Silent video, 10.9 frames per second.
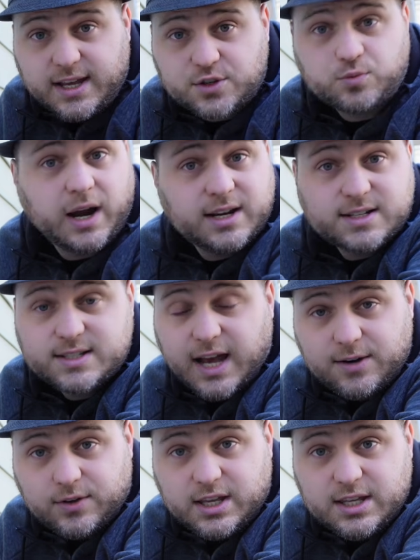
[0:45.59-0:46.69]
is right inside
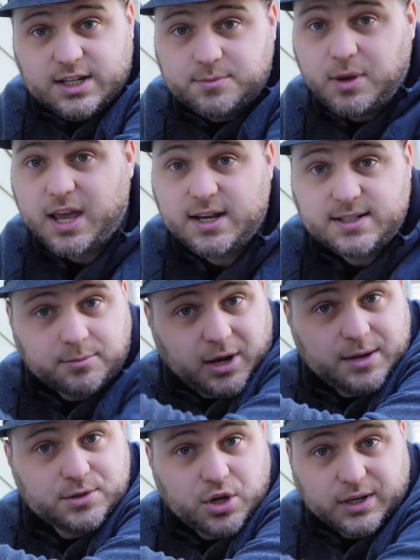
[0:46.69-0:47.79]
of a heated space, the
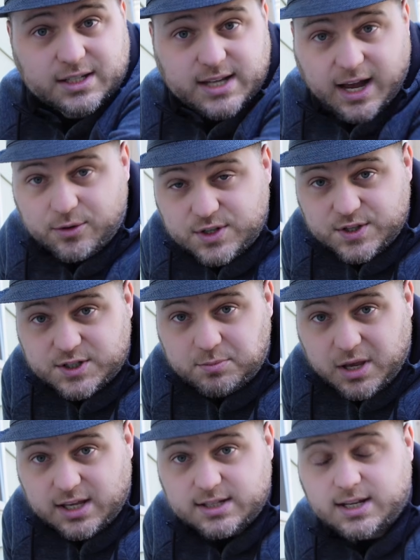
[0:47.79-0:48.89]
pipe's going down to the
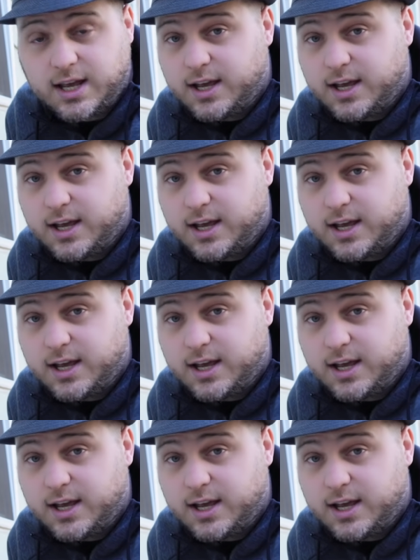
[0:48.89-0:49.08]
spigot,